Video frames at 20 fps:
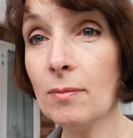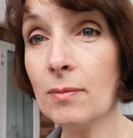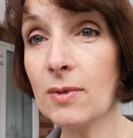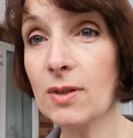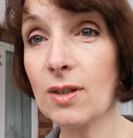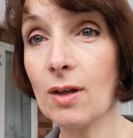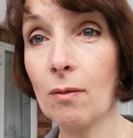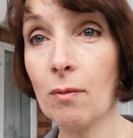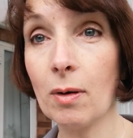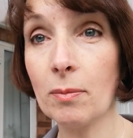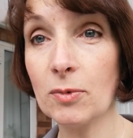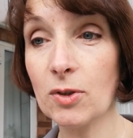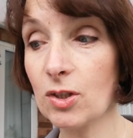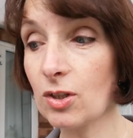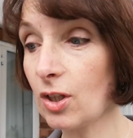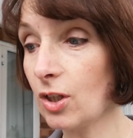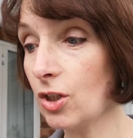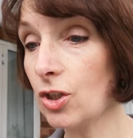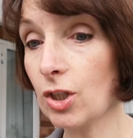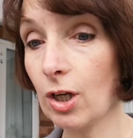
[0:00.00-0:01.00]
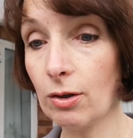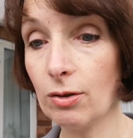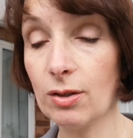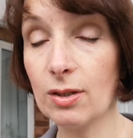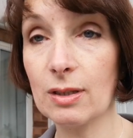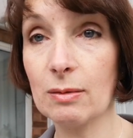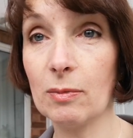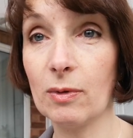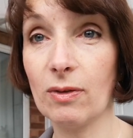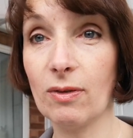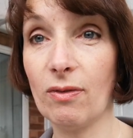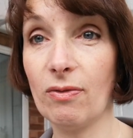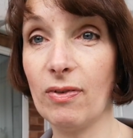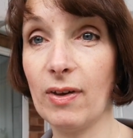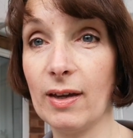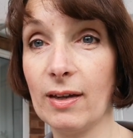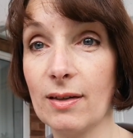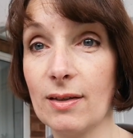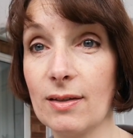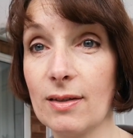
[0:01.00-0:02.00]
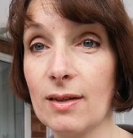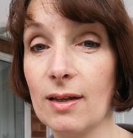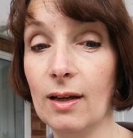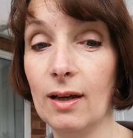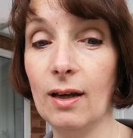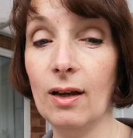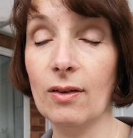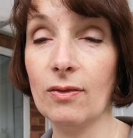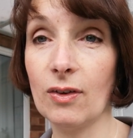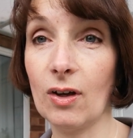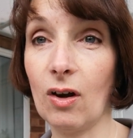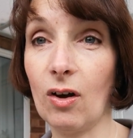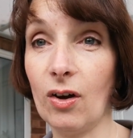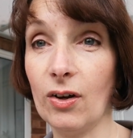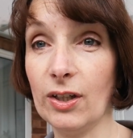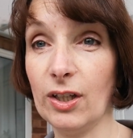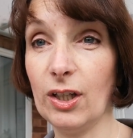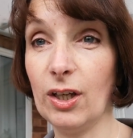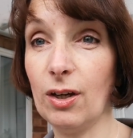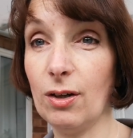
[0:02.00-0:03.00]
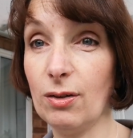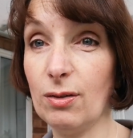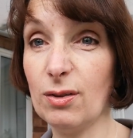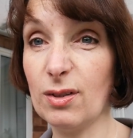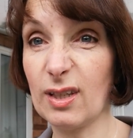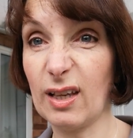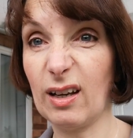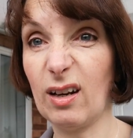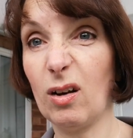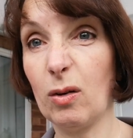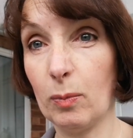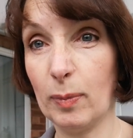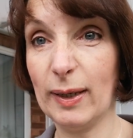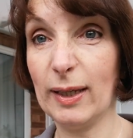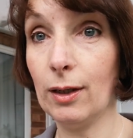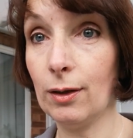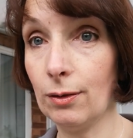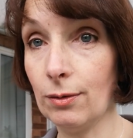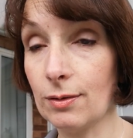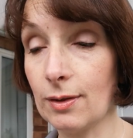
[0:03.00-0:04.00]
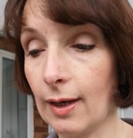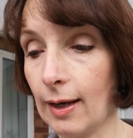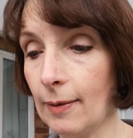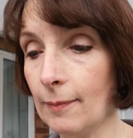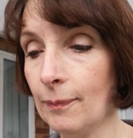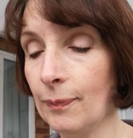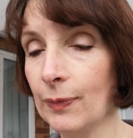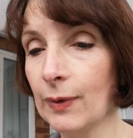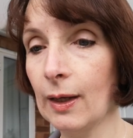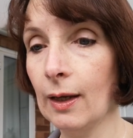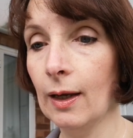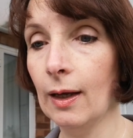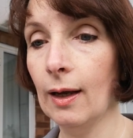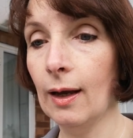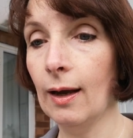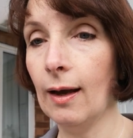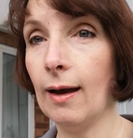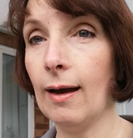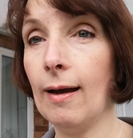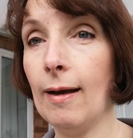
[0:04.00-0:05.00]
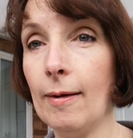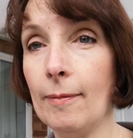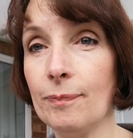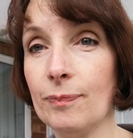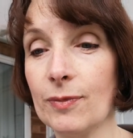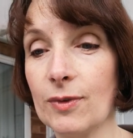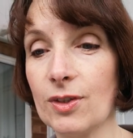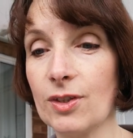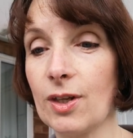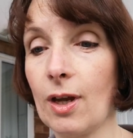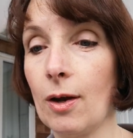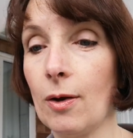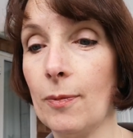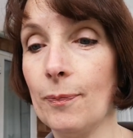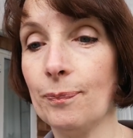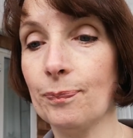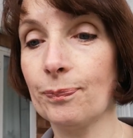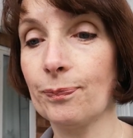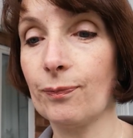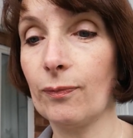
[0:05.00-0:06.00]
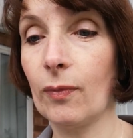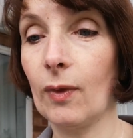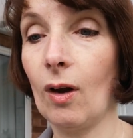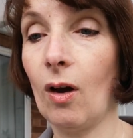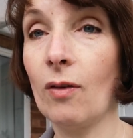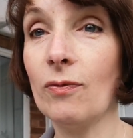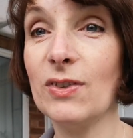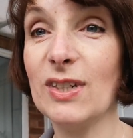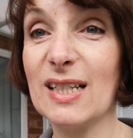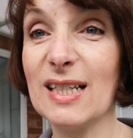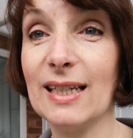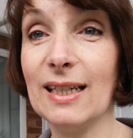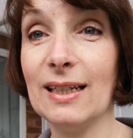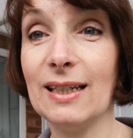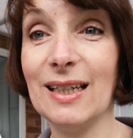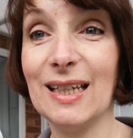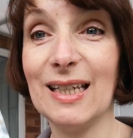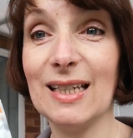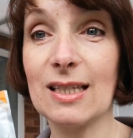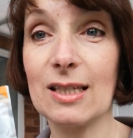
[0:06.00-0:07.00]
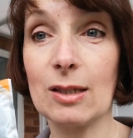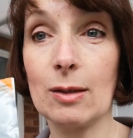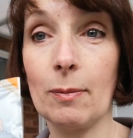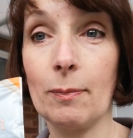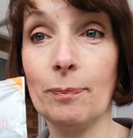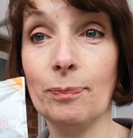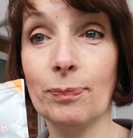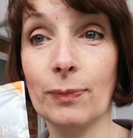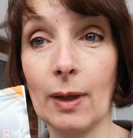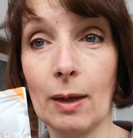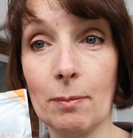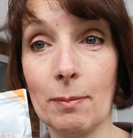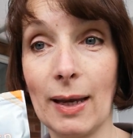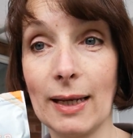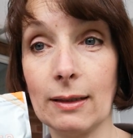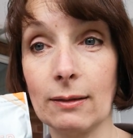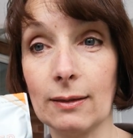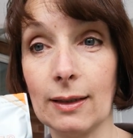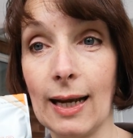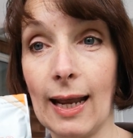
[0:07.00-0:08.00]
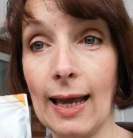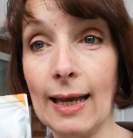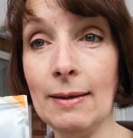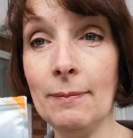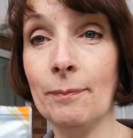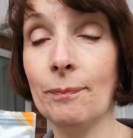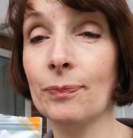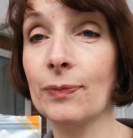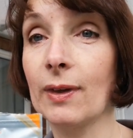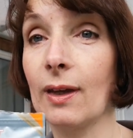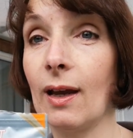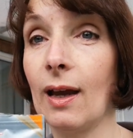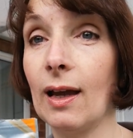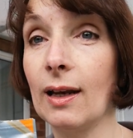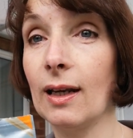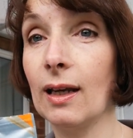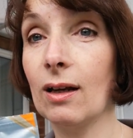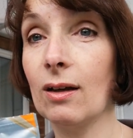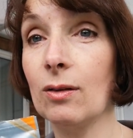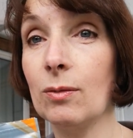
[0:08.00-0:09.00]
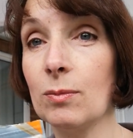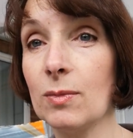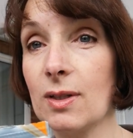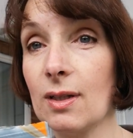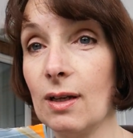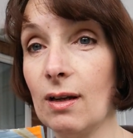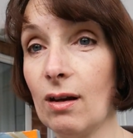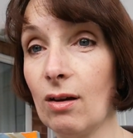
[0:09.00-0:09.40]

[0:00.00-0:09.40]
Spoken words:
So I'm just going to show you some of the things that I use and I'll be using. So obviously you need some metal clay, and it comes in